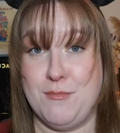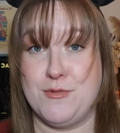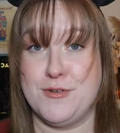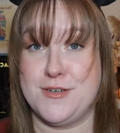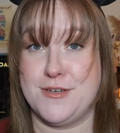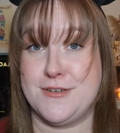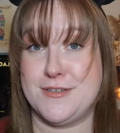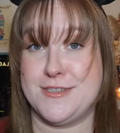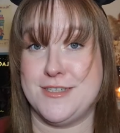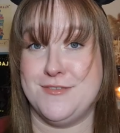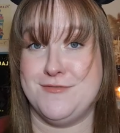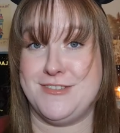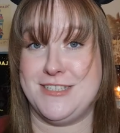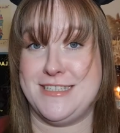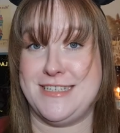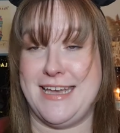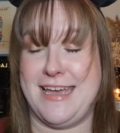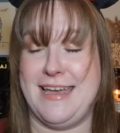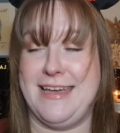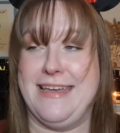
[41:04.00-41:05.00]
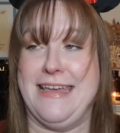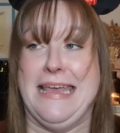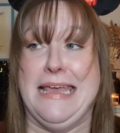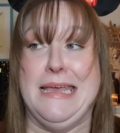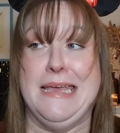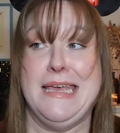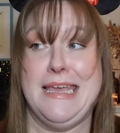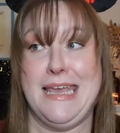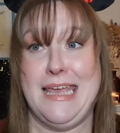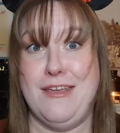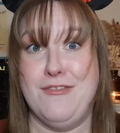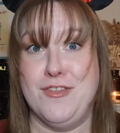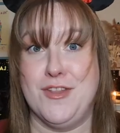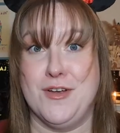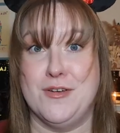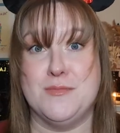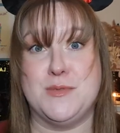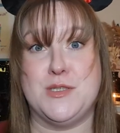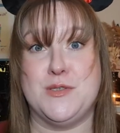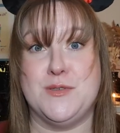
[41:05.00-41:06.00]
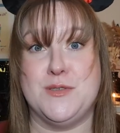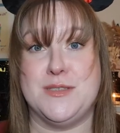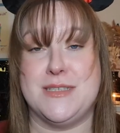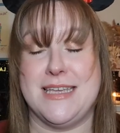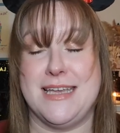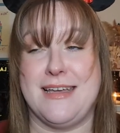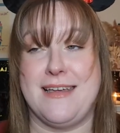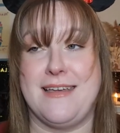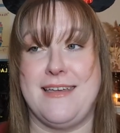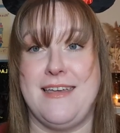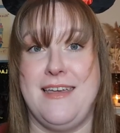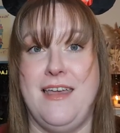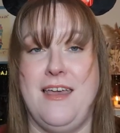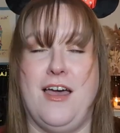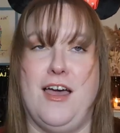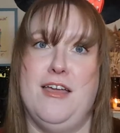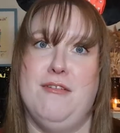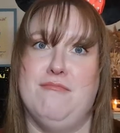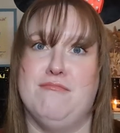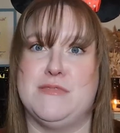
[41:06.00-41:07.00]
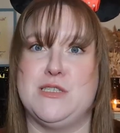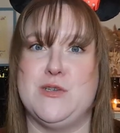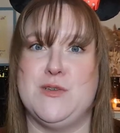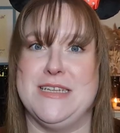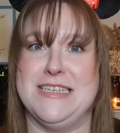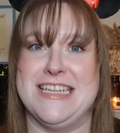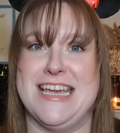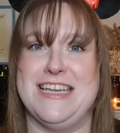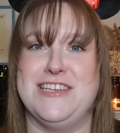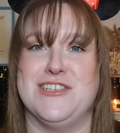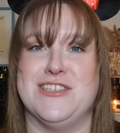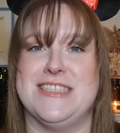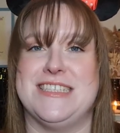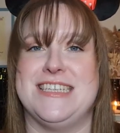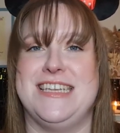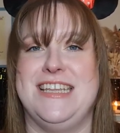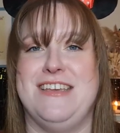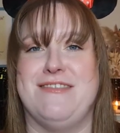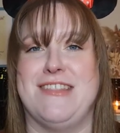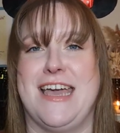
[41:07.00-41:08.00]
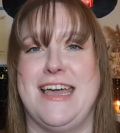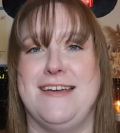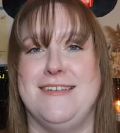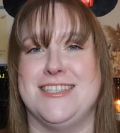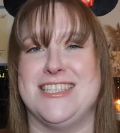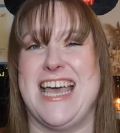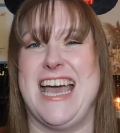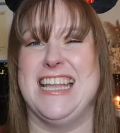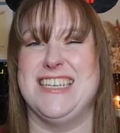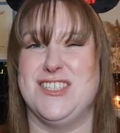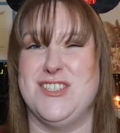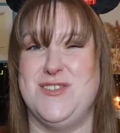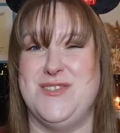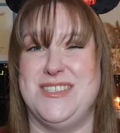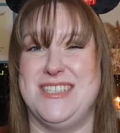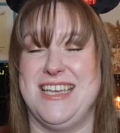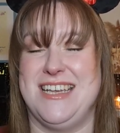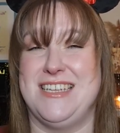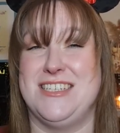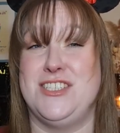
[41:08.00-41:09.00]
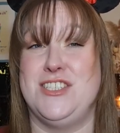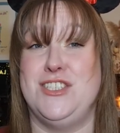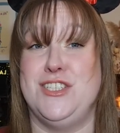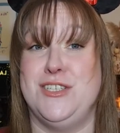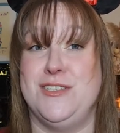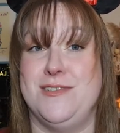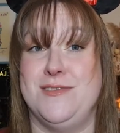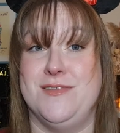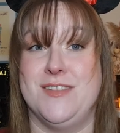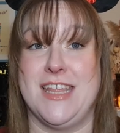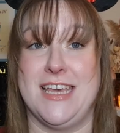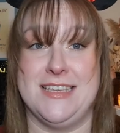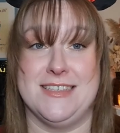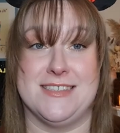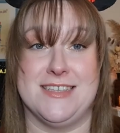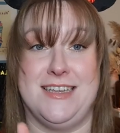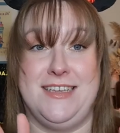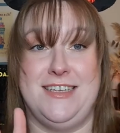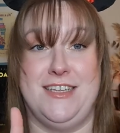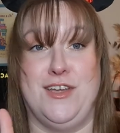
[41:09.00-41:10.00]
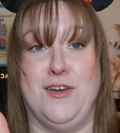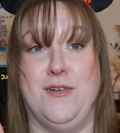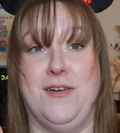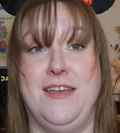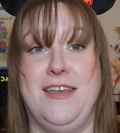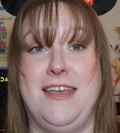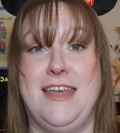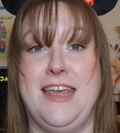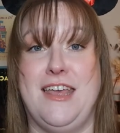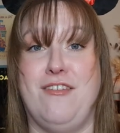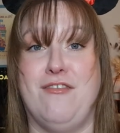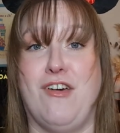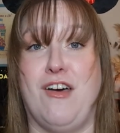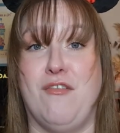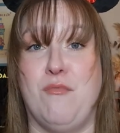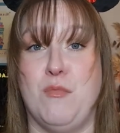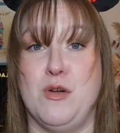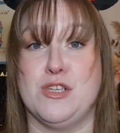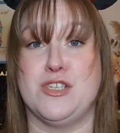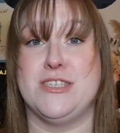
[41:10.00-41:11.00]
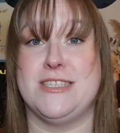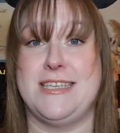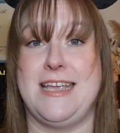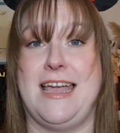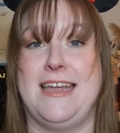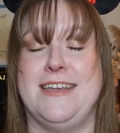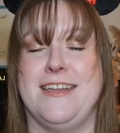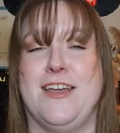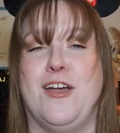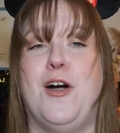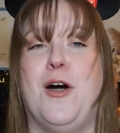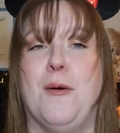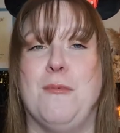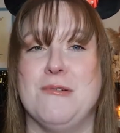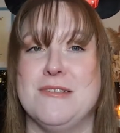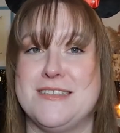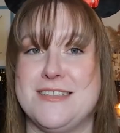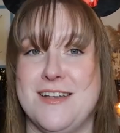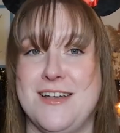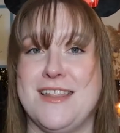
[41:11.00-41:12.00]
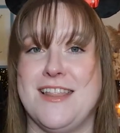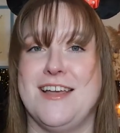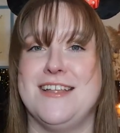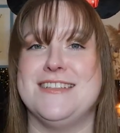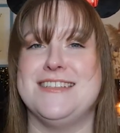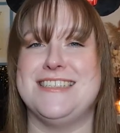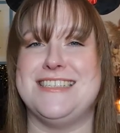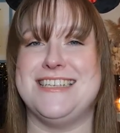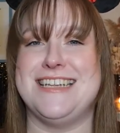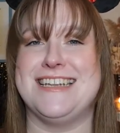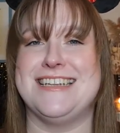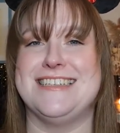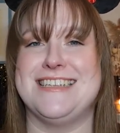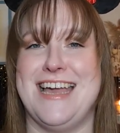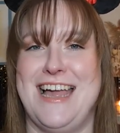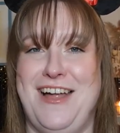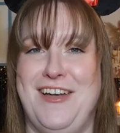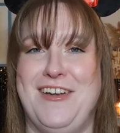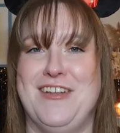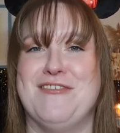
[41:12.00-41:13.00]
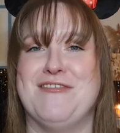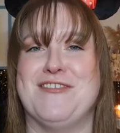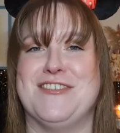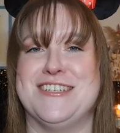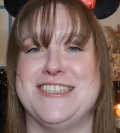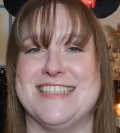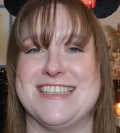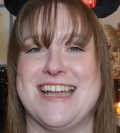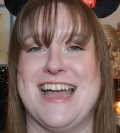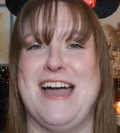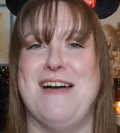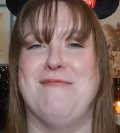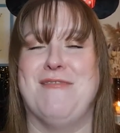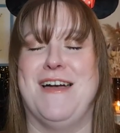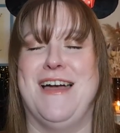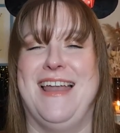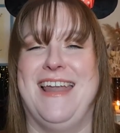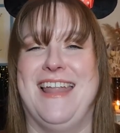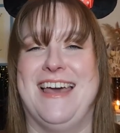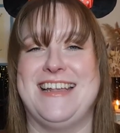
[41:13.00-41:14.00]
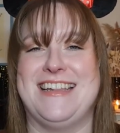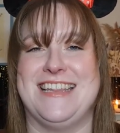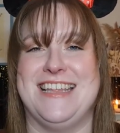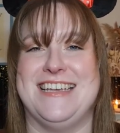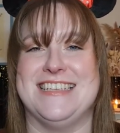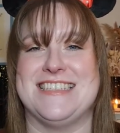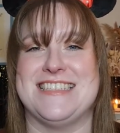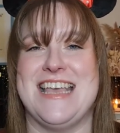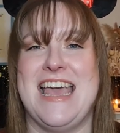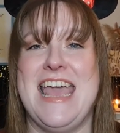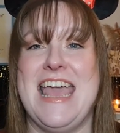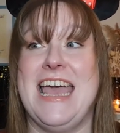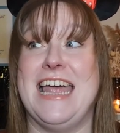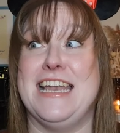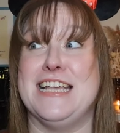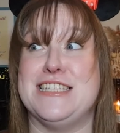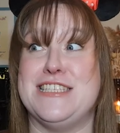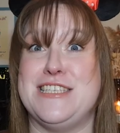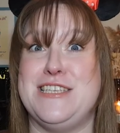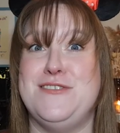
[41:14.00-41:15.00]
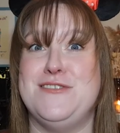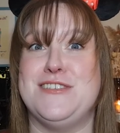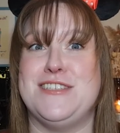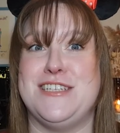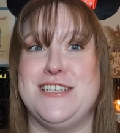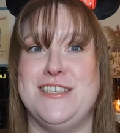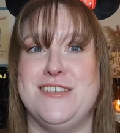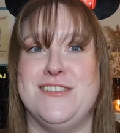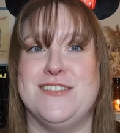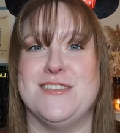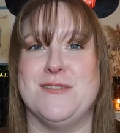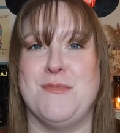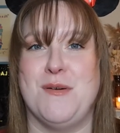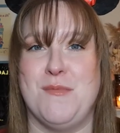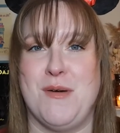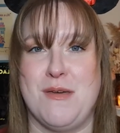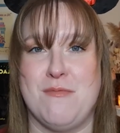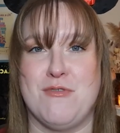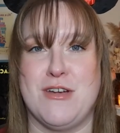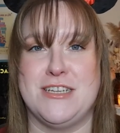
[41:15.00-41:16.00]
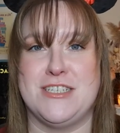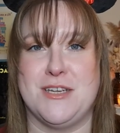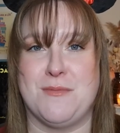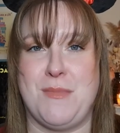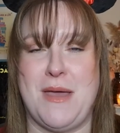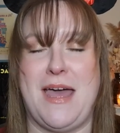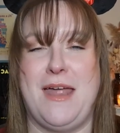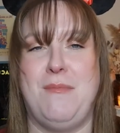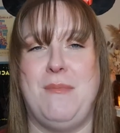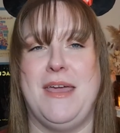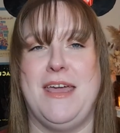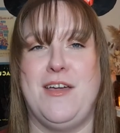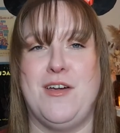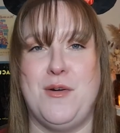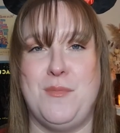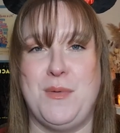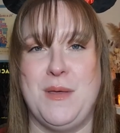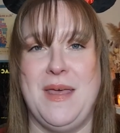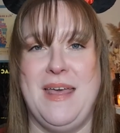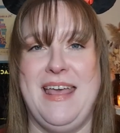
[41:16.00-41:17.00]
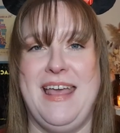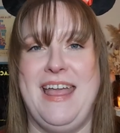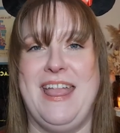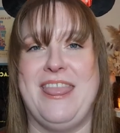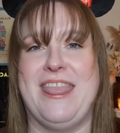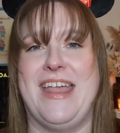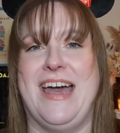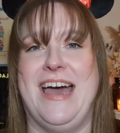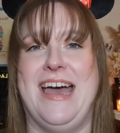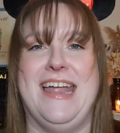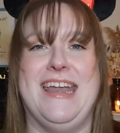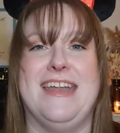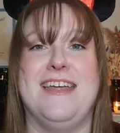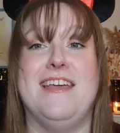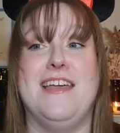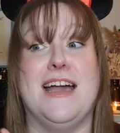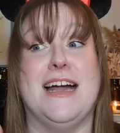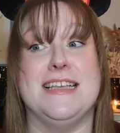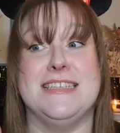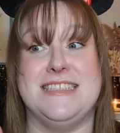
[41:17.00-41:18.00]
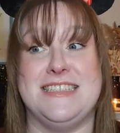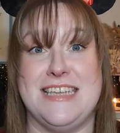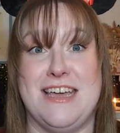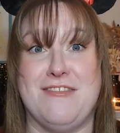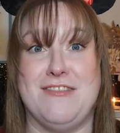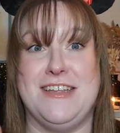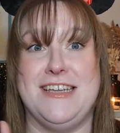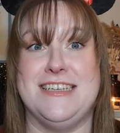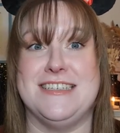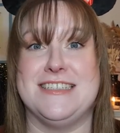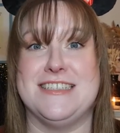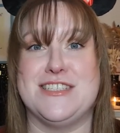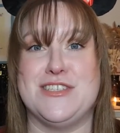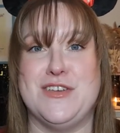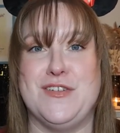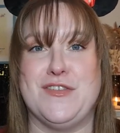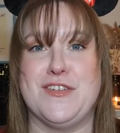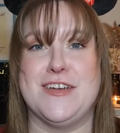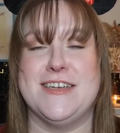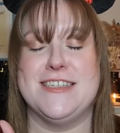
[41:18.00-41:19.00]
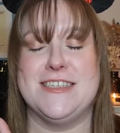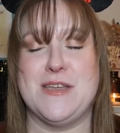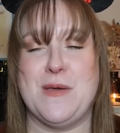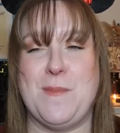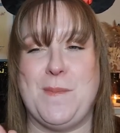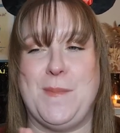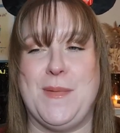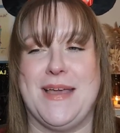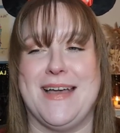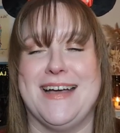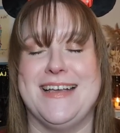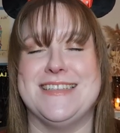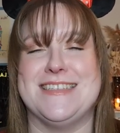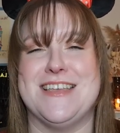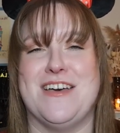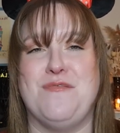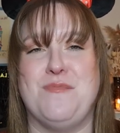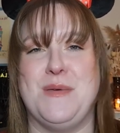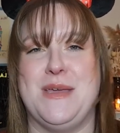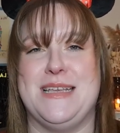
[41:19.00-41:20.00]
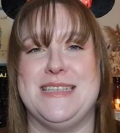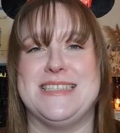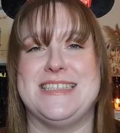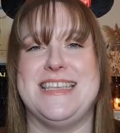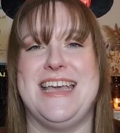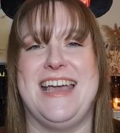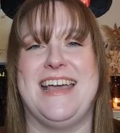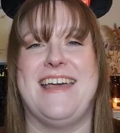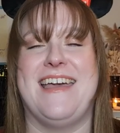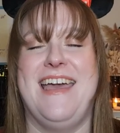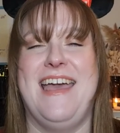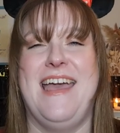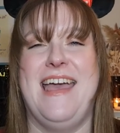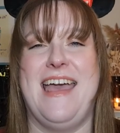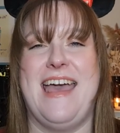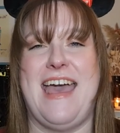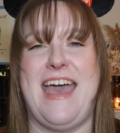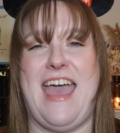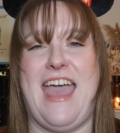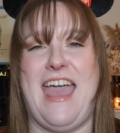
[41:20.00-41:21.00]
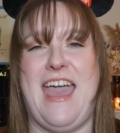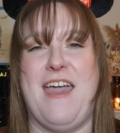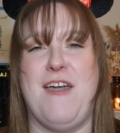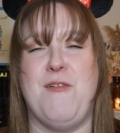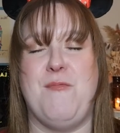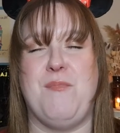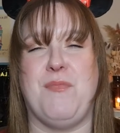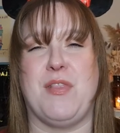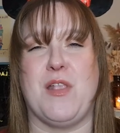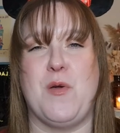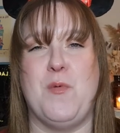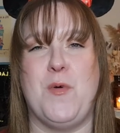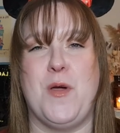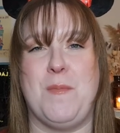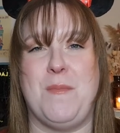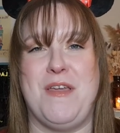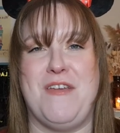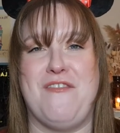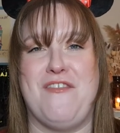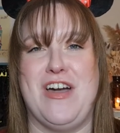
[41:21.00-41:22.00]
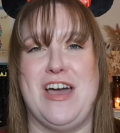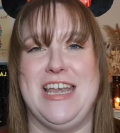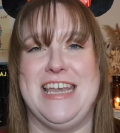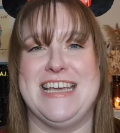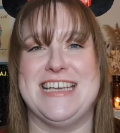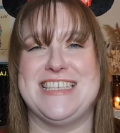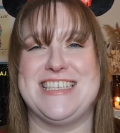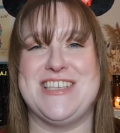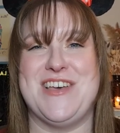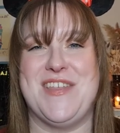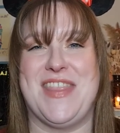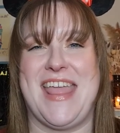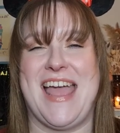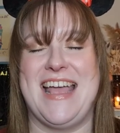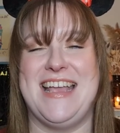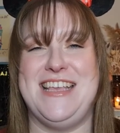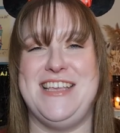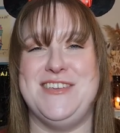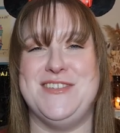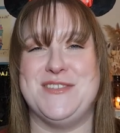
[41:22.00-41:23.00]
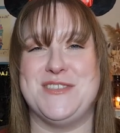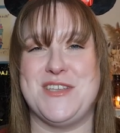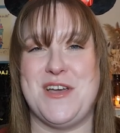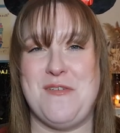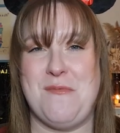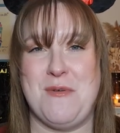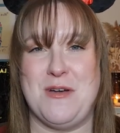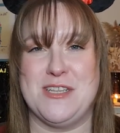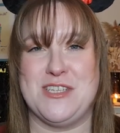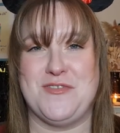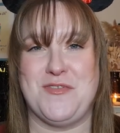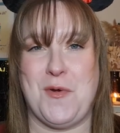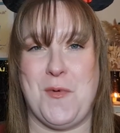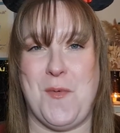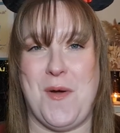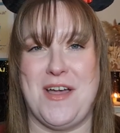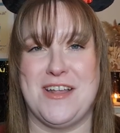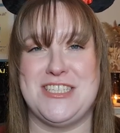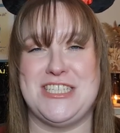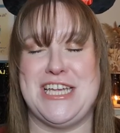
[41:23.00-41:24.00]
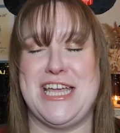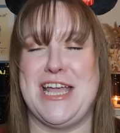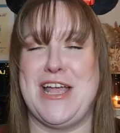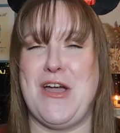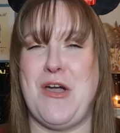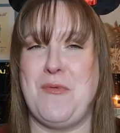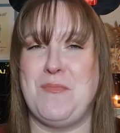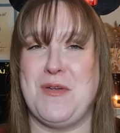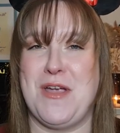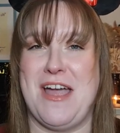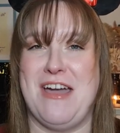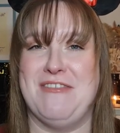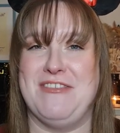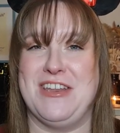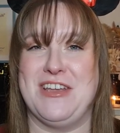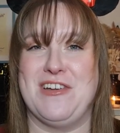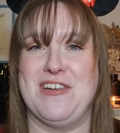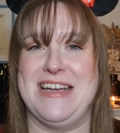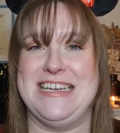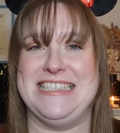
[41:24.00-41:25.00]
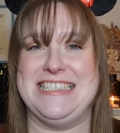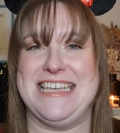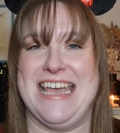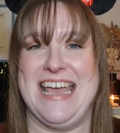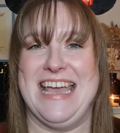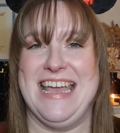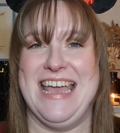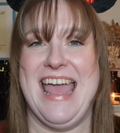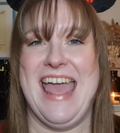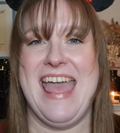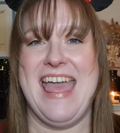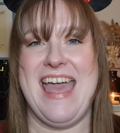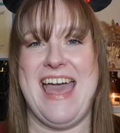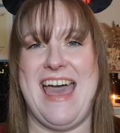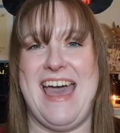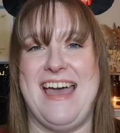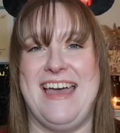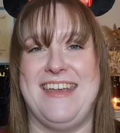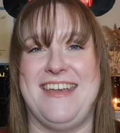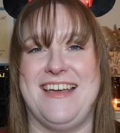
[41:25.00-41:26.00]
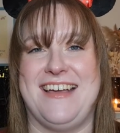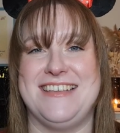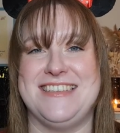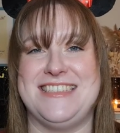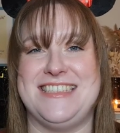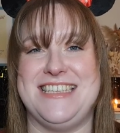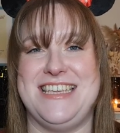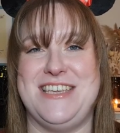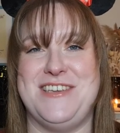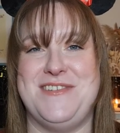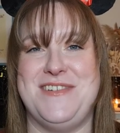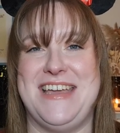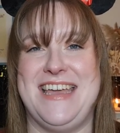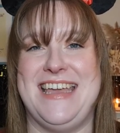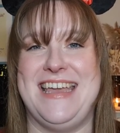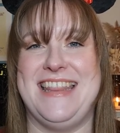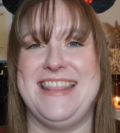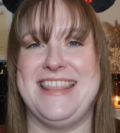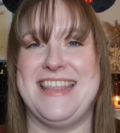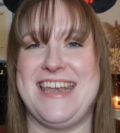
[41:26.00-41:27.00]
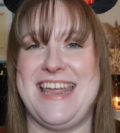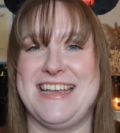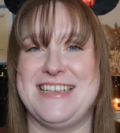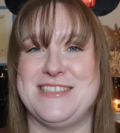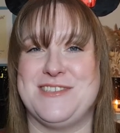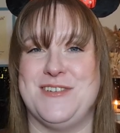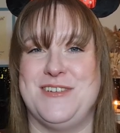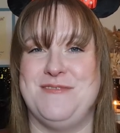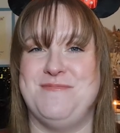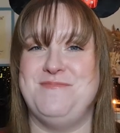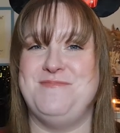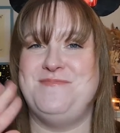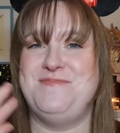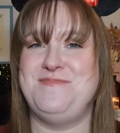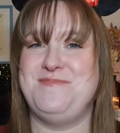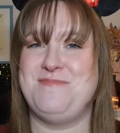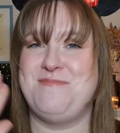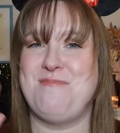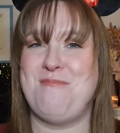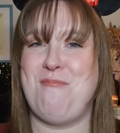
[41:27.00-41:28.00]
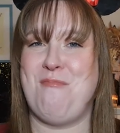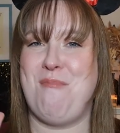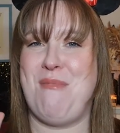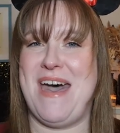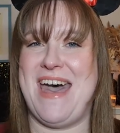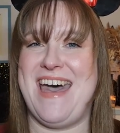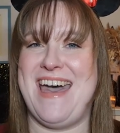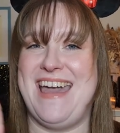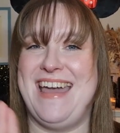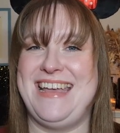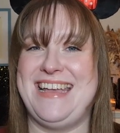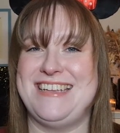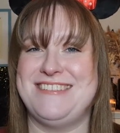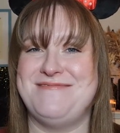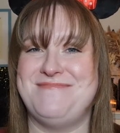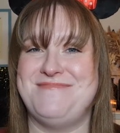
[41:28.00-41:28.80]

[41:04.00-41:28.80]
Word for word: productive today even though I'm too sick, I'm too contagious to leave the house and too sick to do things that, you know, involve much standing up. So I thought sitting down in front of the camera like this, an excuse to use some of my Project Pan makeup that has definitely suffered because of being sick um, would be fun. So thank you so much for watching. Hope you're having a great day and I'll see you in the next one. Bye.